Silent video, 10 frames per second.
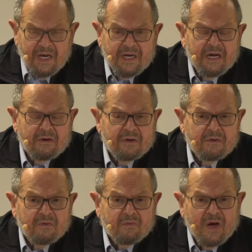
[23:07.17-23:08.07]
Now,
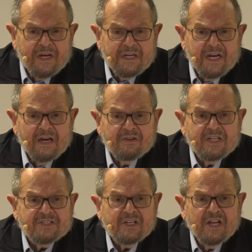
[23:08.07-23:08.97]
right now,
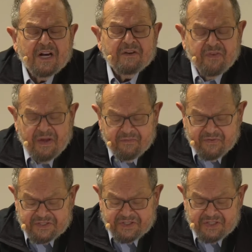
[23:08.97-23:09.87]
there's a lot of
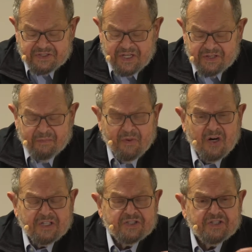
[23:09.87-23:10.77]
emphasis on the
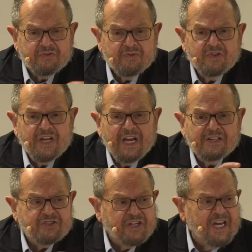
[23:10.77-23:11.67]
march through the
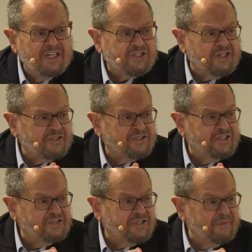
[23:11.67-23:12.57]
educational
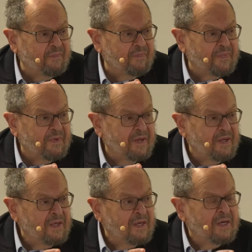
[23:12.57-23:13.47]
system.
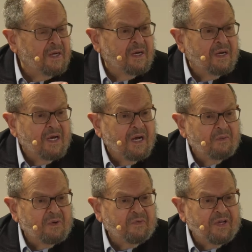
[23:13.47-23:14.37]

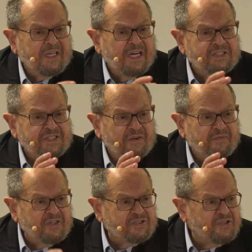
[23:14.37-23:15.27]
We realized they
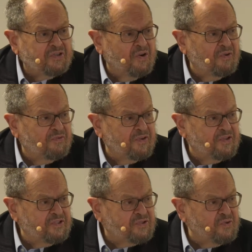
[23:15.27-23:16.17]
first took over
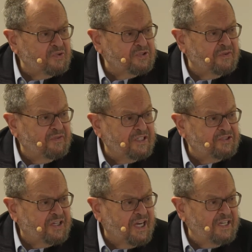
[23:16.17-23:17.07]
the schools of
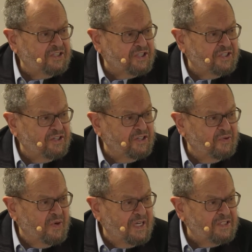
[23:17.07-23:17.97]
education in the
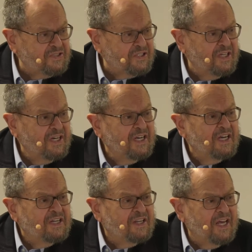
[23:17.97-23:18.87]
US,
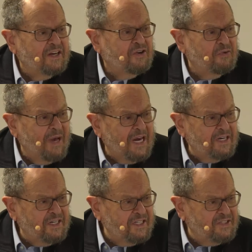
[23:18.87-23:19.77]
then
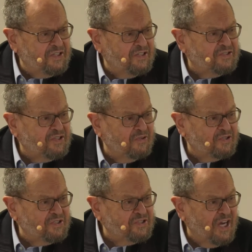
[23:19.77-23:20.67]
humanities and the
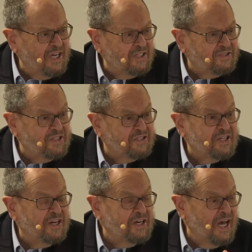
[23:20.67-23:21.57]
social sciences,
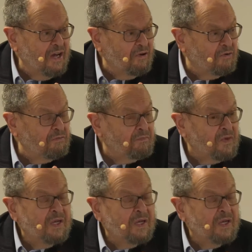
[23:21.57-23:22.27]
and now,